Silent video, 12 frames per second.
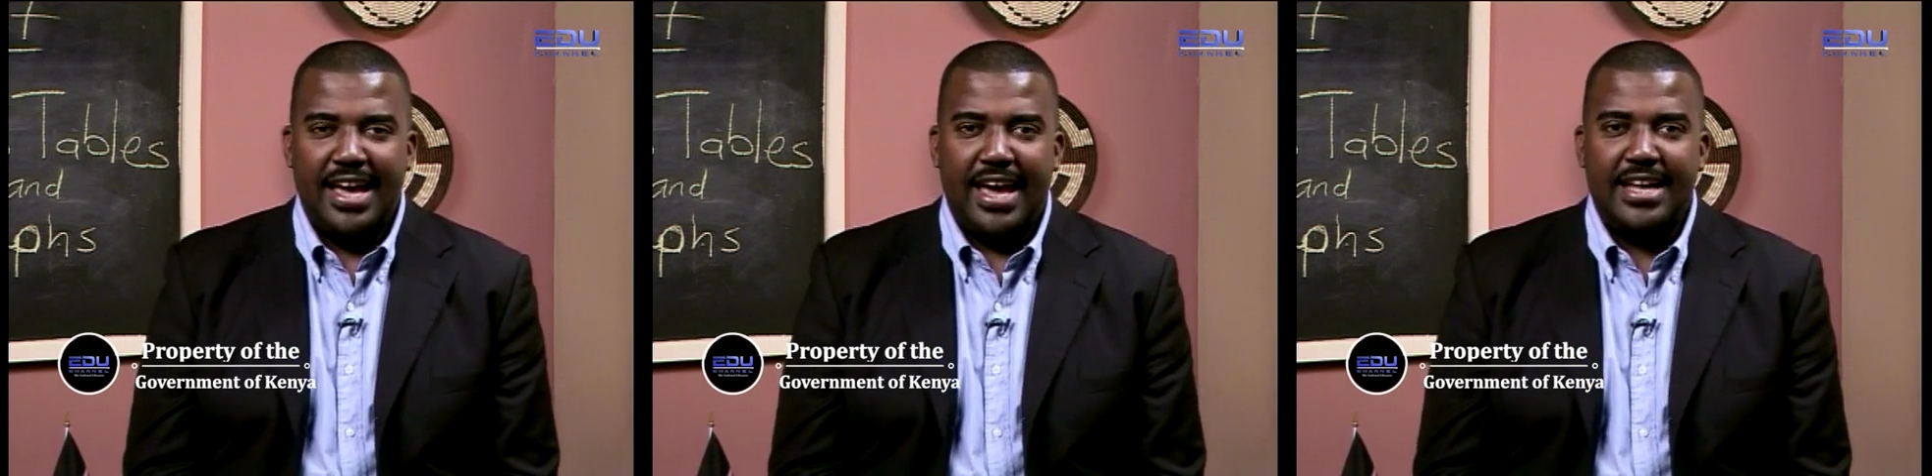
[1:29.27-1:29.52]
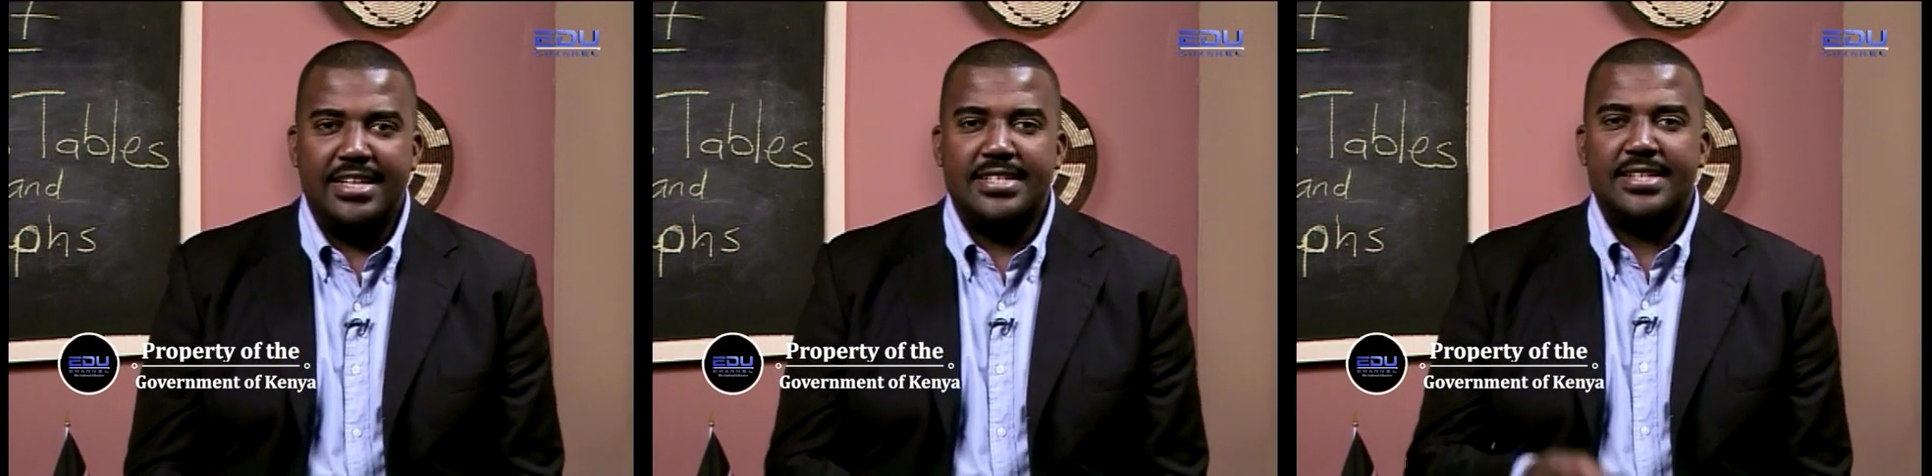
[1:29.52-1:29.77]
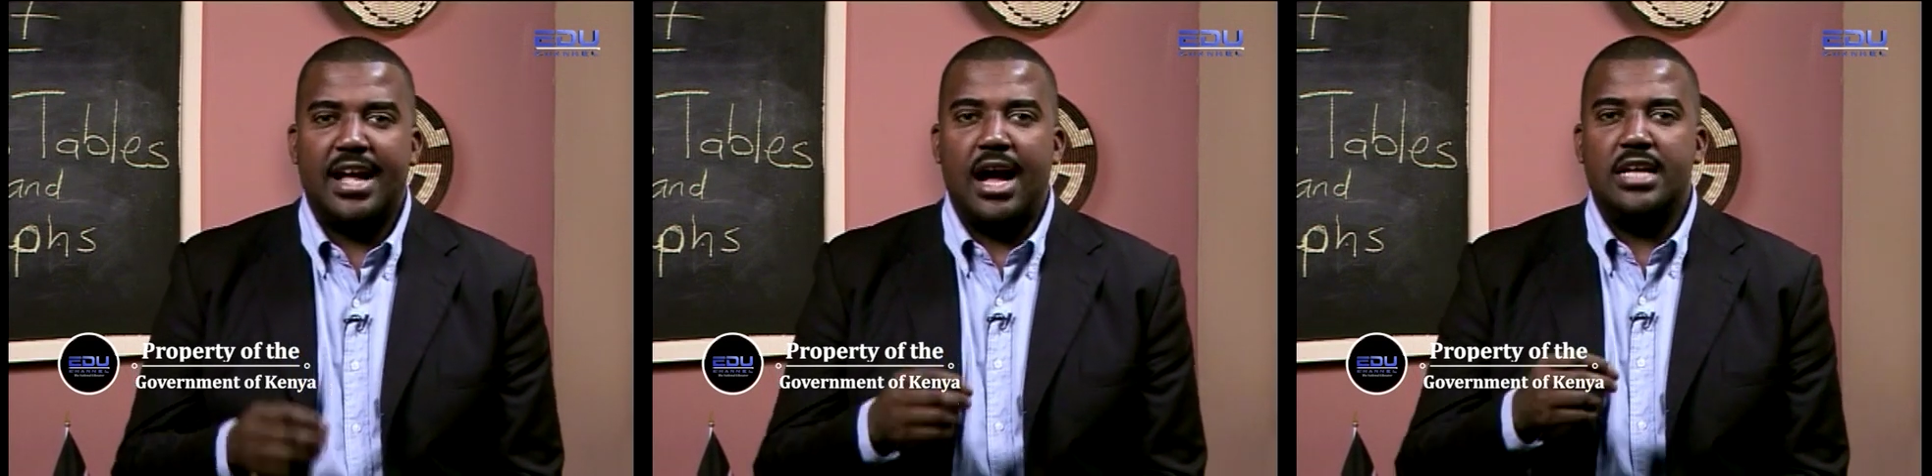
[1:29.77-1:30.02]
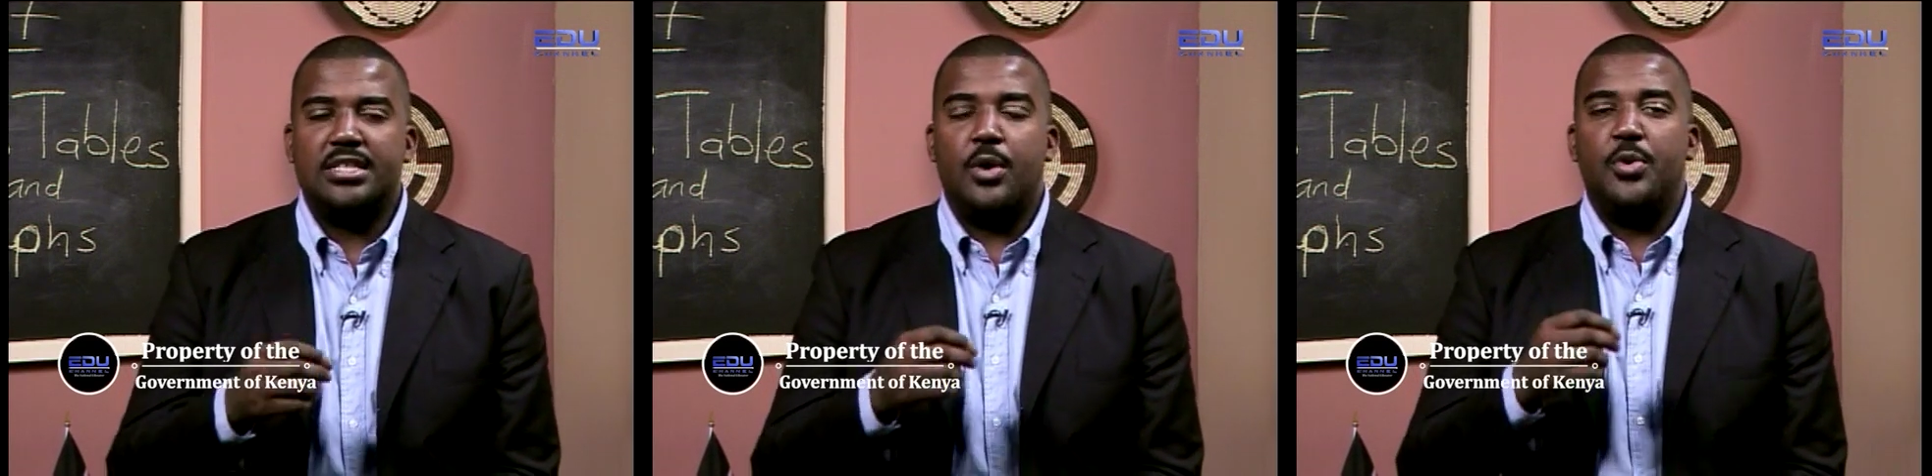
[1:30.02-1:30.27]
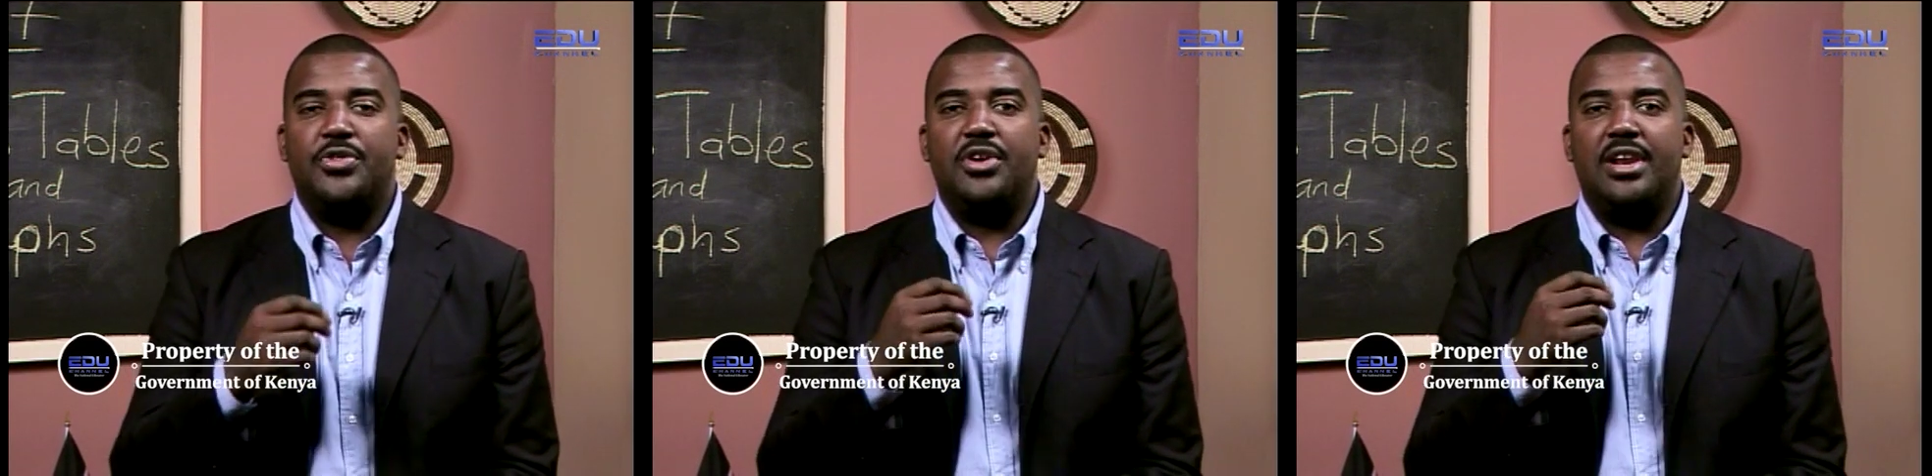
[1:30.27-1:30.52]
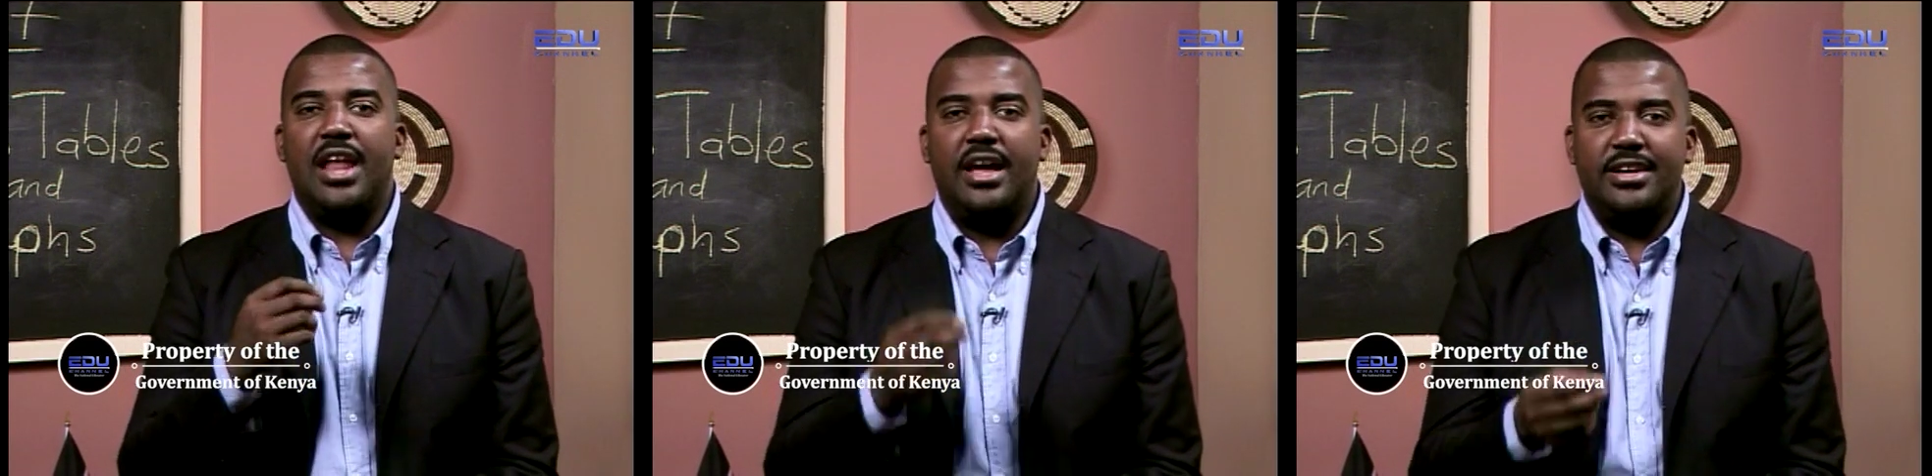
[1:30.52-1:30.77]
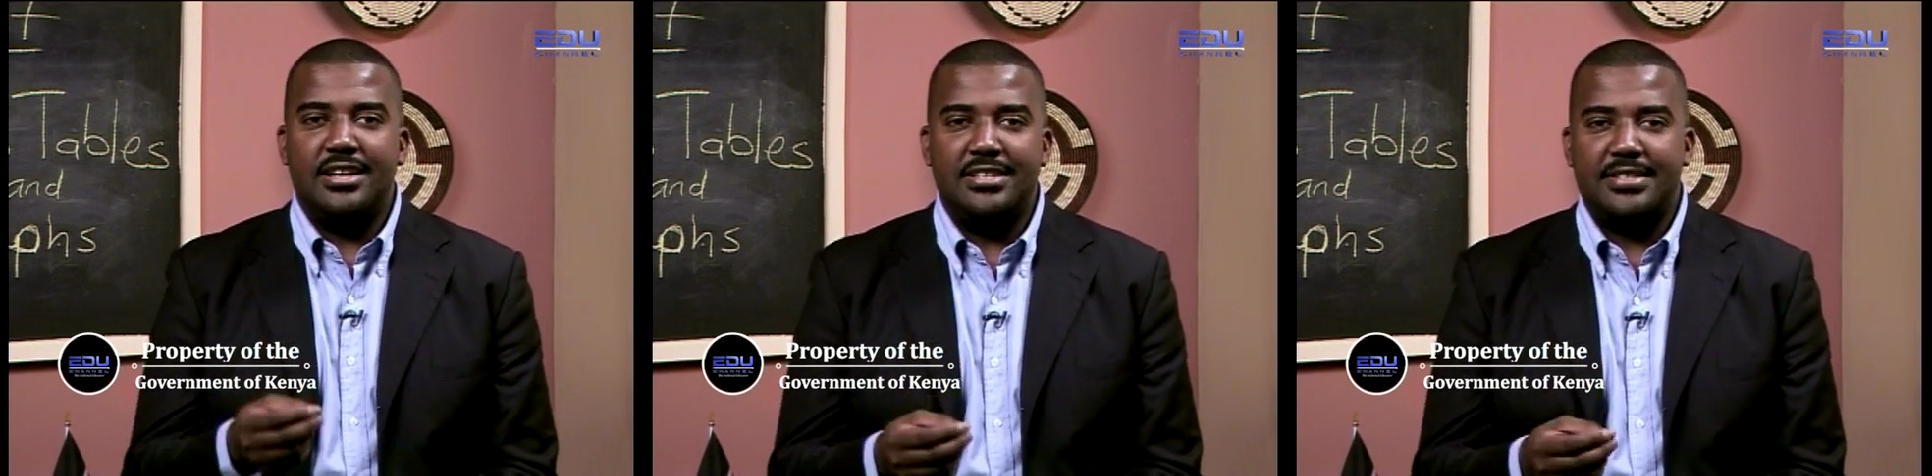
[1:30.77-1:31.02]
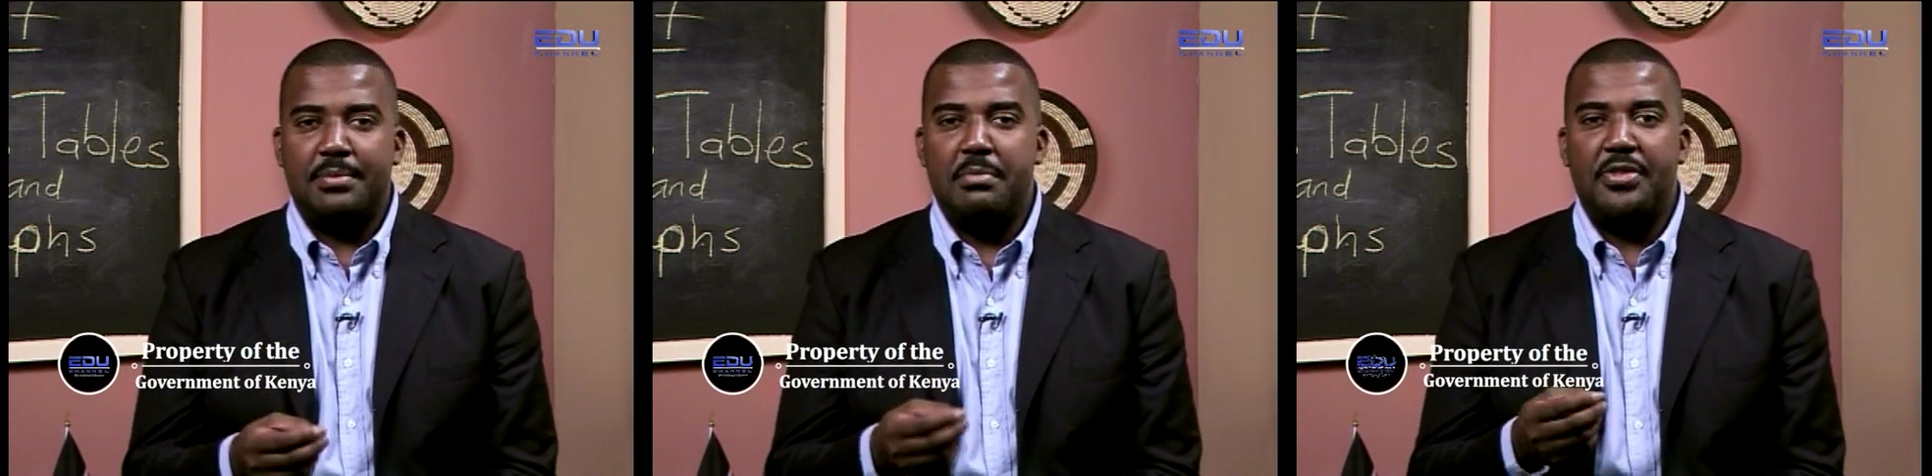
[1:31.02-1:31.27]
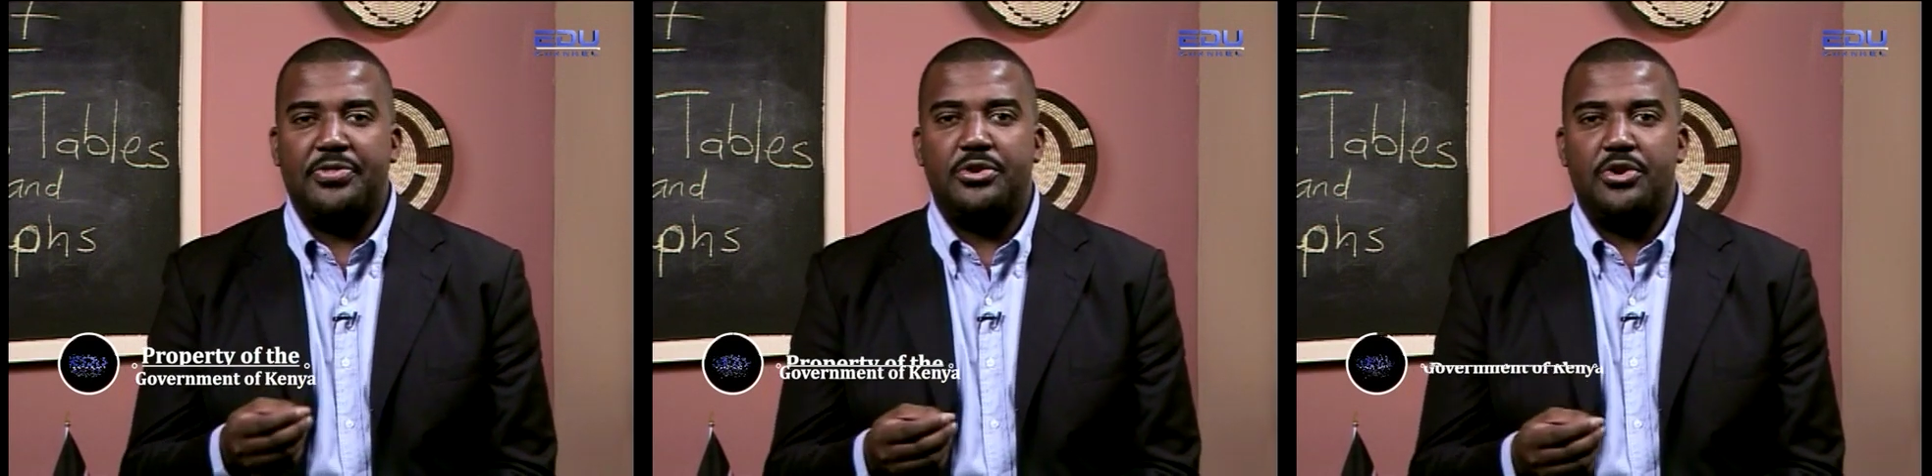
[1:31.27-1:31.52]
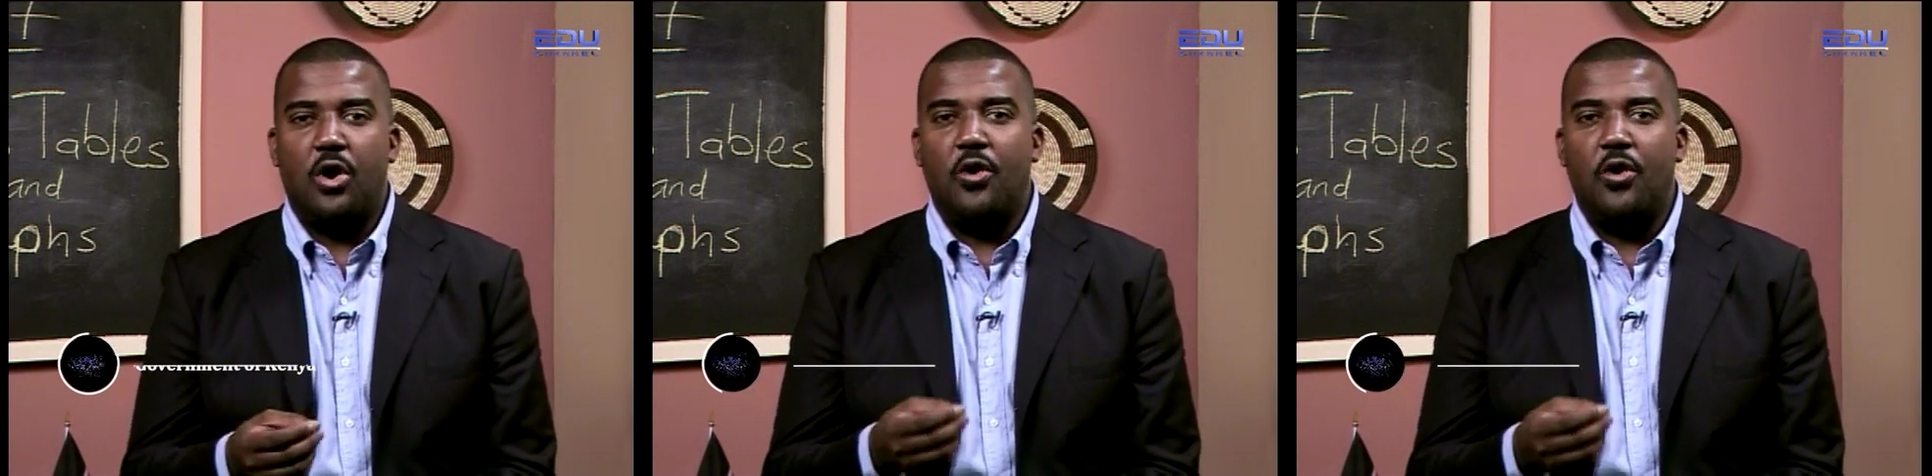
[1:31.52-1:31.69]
and discuss with your learners the method